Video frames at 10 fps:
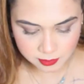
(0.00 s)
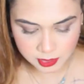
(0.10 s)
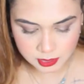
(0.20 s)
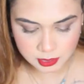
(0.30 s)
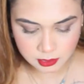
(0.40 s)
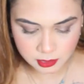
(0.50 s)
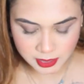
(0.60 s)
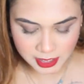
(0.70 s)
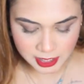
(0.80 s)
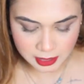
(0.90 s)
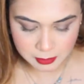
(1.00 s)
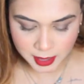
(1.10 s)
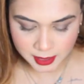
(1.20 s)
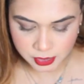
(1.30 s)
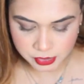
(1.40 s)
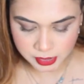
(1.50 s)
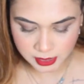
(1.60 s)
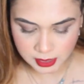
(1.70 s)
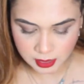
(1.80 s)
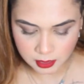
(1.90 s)
the K by
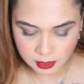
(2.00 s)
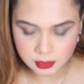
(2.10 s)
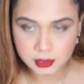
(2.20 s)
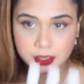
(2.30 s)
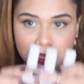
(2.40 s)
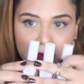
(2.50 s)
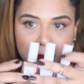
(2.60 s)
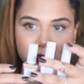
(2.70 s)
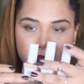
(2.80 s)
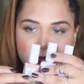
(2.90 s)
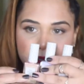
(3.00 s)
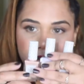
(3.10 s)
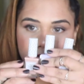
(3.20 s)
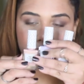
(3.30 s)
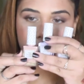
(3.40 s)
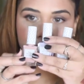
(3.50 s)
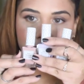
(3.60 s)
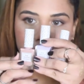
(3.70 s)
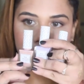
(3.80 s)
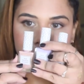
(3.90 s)
Katrina nail paints.
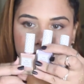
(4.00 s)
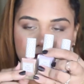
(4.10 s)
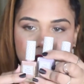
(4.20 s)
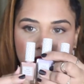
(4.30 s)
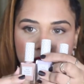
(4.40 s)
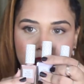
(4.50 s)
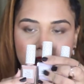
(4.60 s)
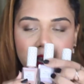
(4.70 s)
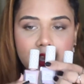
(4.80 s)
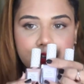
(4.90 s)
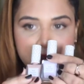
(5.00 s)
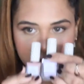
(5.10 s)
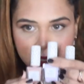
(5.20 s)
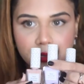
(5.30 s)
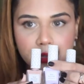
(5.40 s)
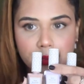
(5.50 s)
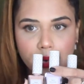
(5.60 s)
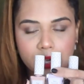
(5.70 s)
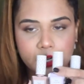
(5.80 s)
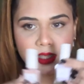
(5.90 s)
These again are really good
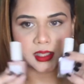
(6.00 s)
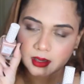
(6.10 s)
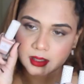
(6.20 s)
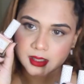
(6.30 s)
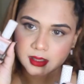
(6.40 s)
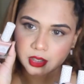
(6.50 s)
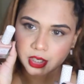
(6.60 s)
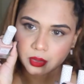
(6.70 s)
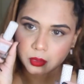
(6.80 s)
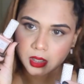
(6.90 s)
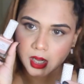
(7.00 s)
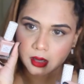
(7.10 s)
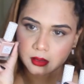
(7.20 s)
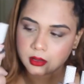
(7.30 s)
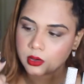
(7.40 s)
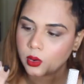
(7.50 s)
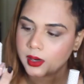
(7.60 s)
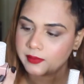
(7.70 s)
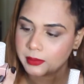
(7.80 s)
quality. This is a nude color called